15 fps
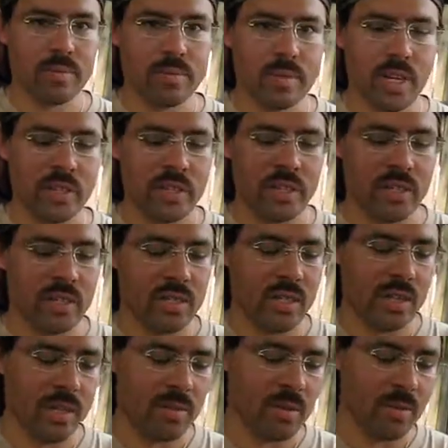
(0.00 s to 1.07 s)
as you can see.
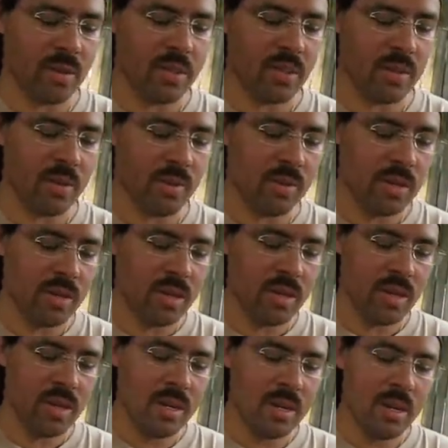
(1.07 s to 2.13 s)
What I'm going to do,
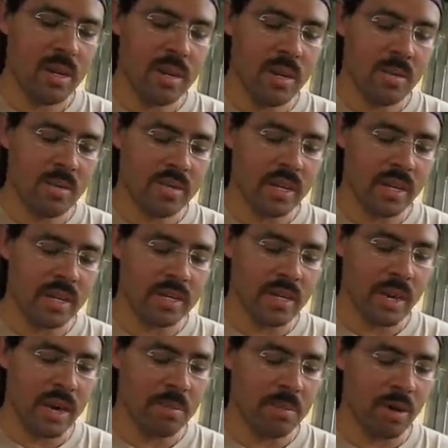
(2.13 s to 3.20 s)
I'm going to take his
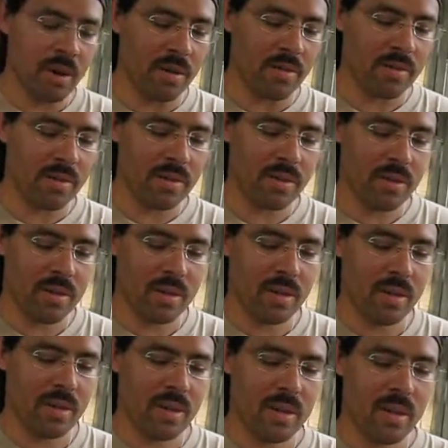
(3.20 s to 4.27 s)
cap off
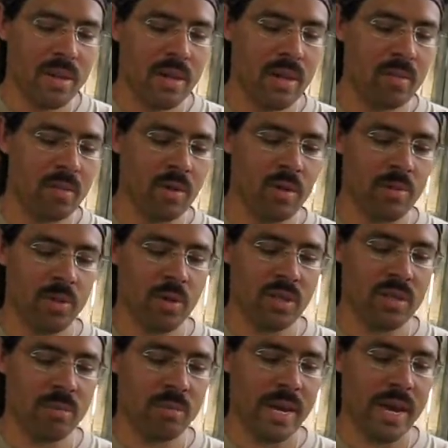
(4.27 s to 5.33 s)
and put
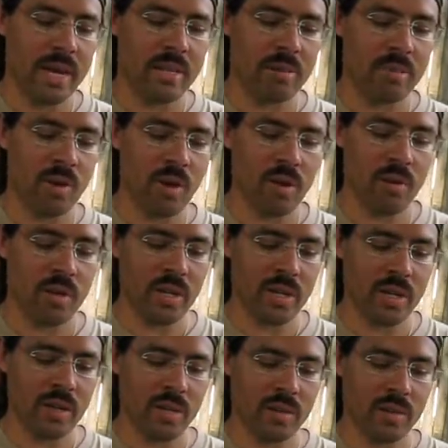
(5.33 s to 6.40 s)
the bottle
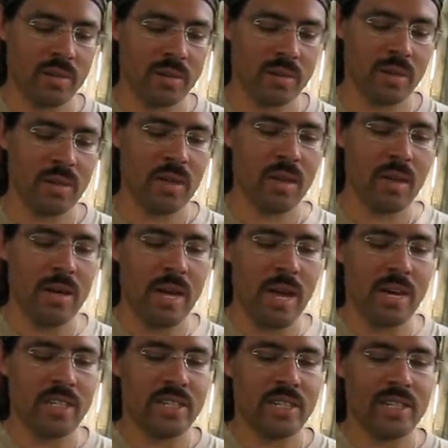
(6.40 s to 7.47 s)
here,
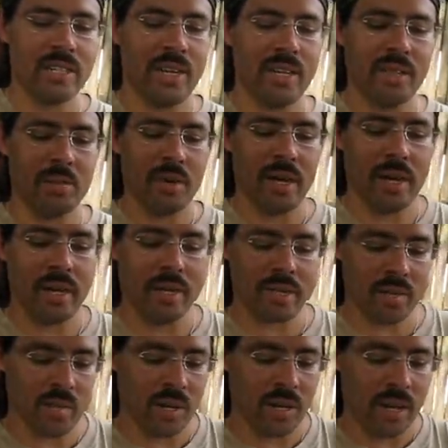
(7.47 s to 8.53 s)
actually inside the bag,
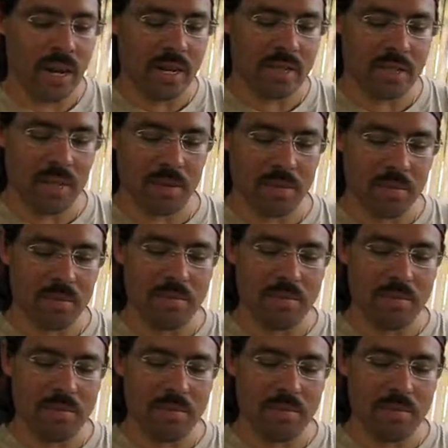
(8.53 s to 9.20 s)
where it lines up